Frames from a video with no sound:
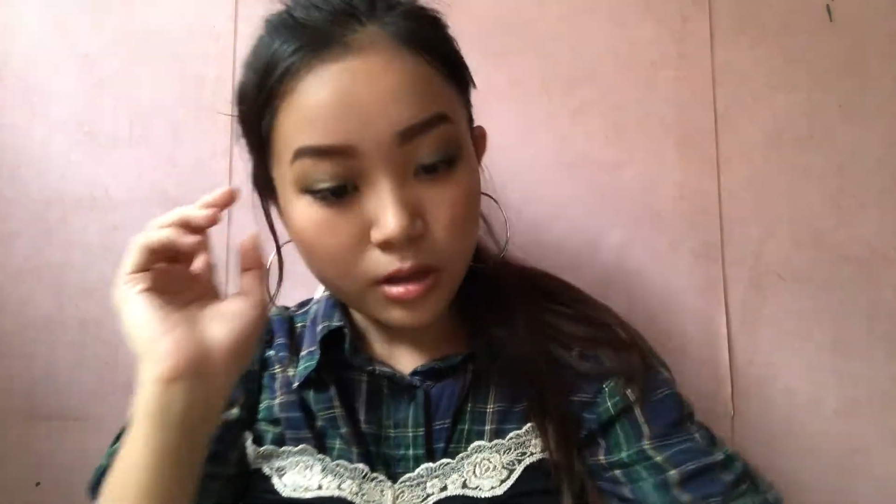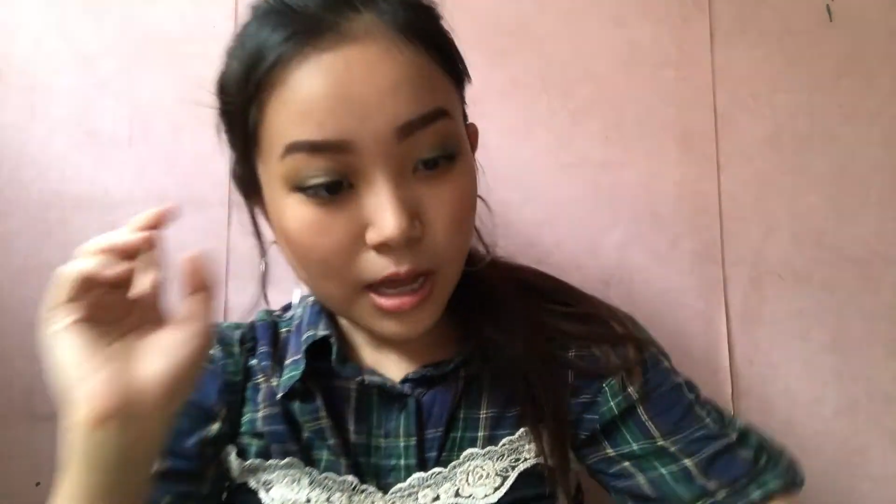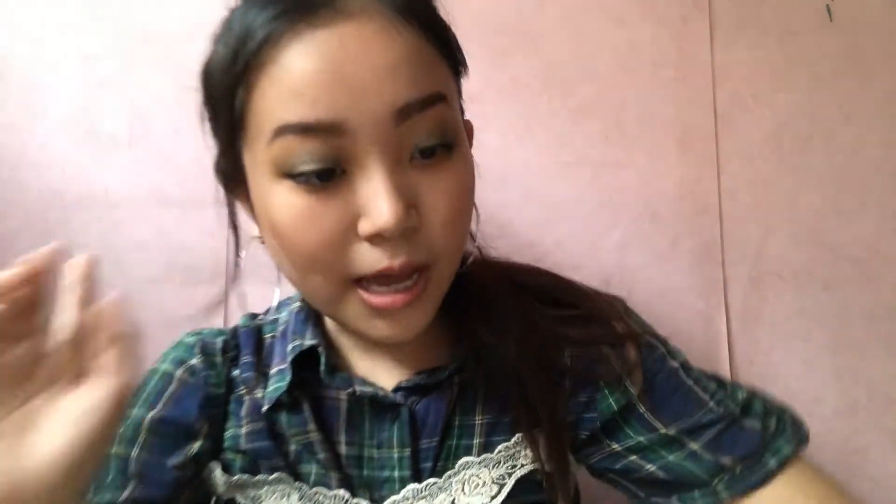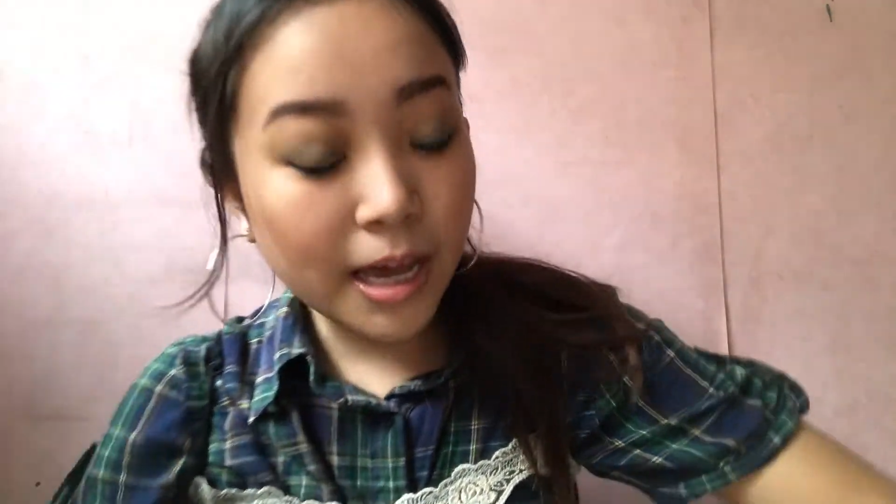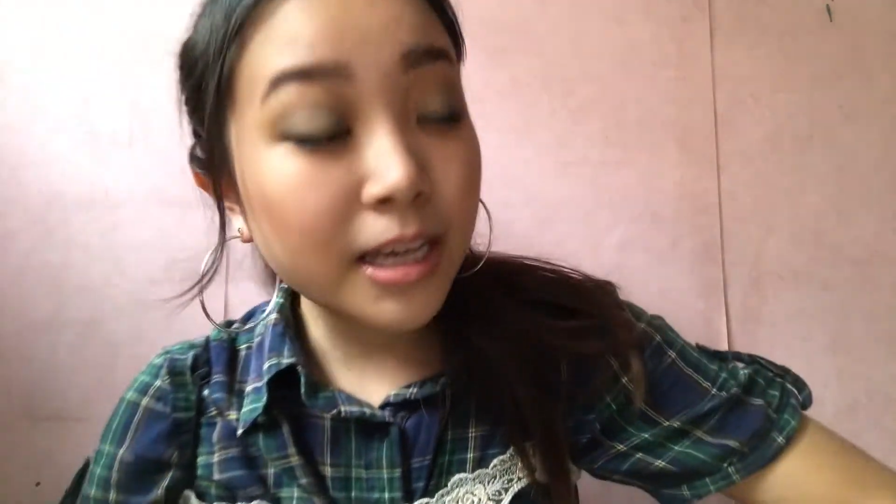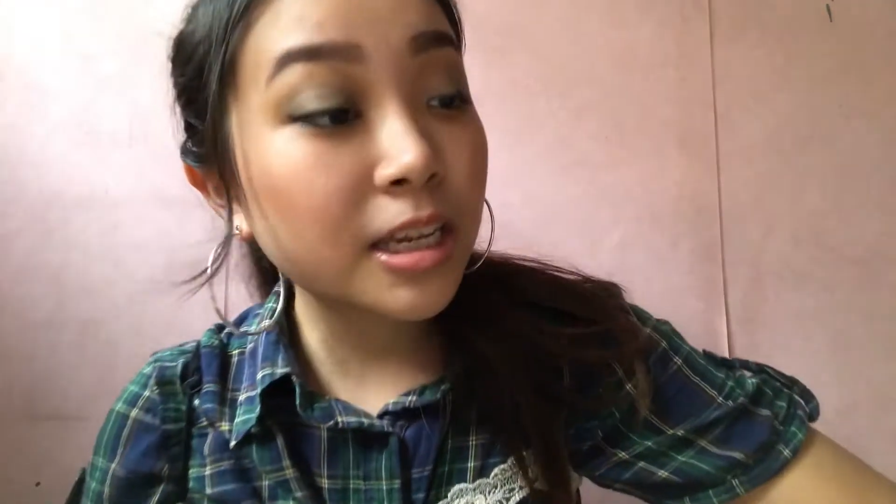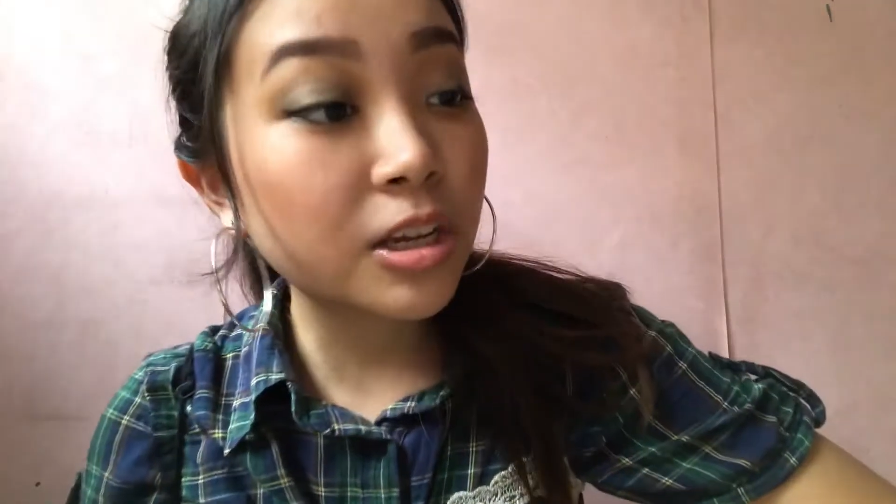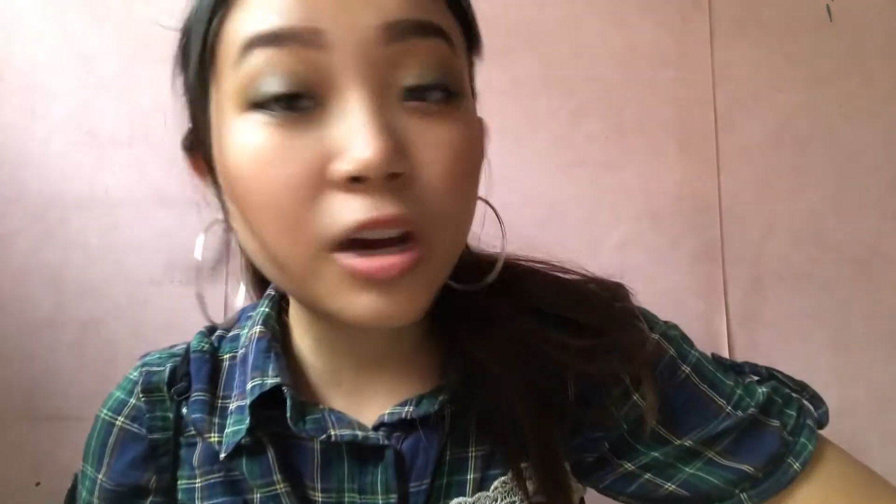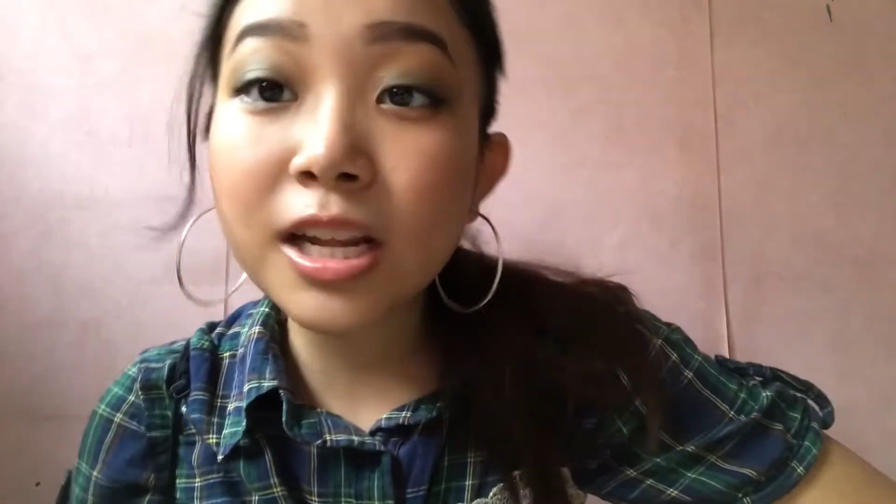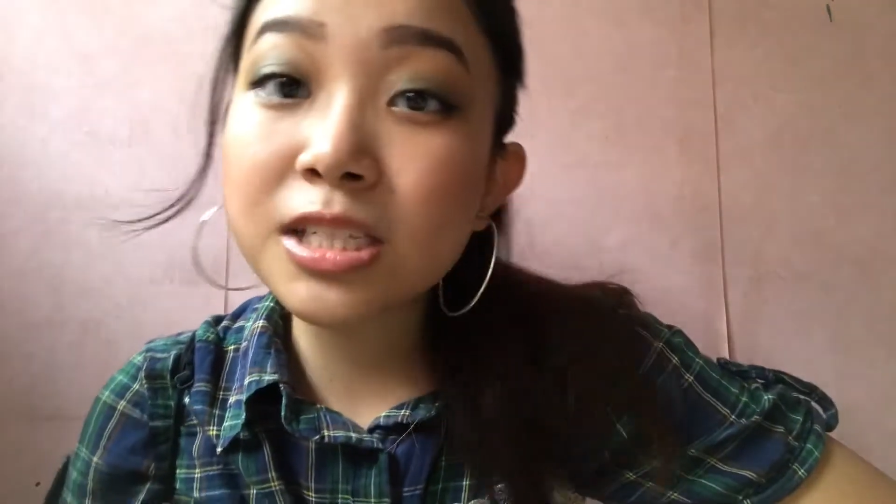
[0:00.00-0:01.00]
I did
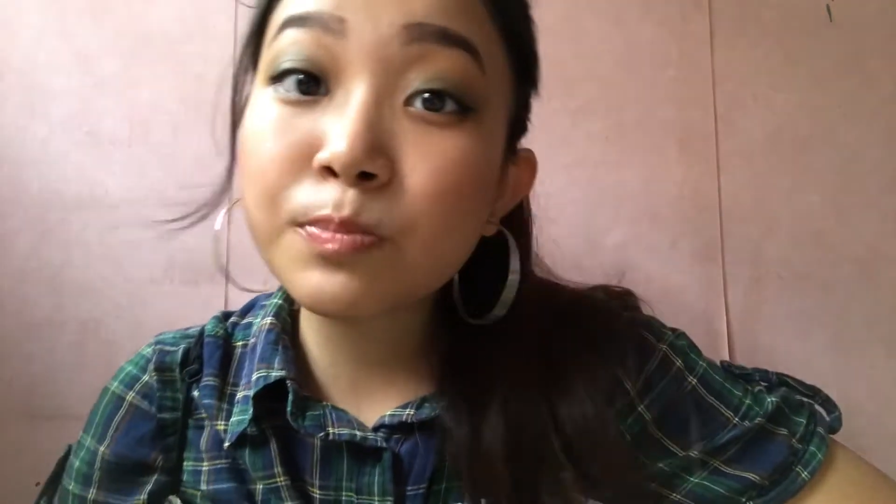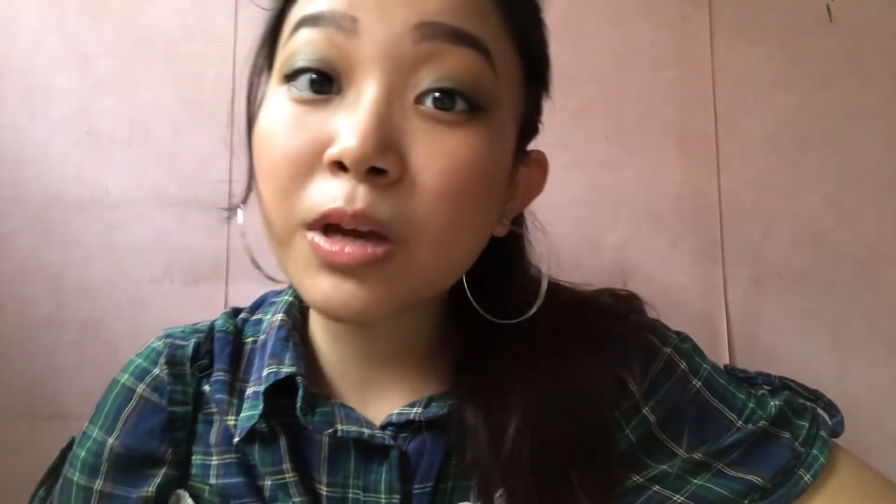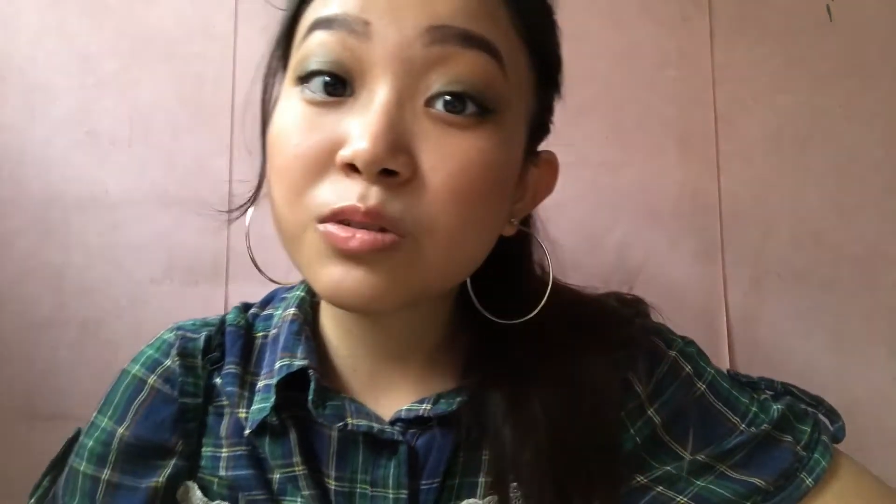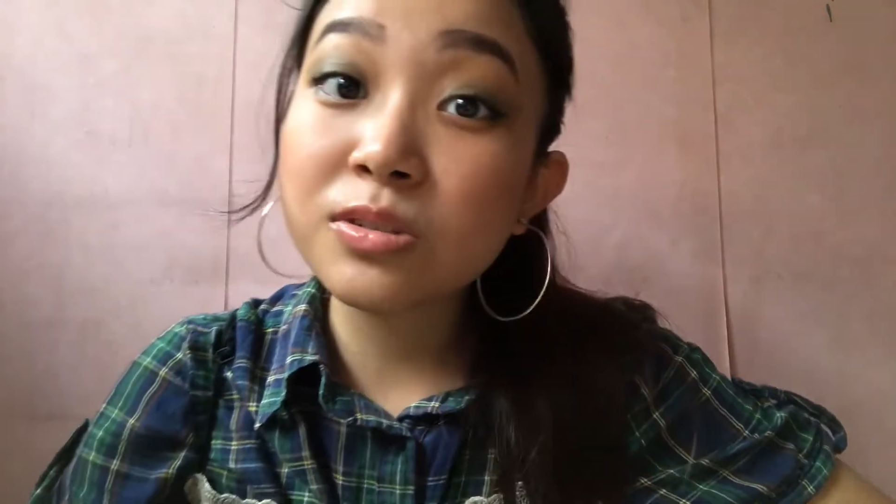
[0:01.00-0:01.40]
not expect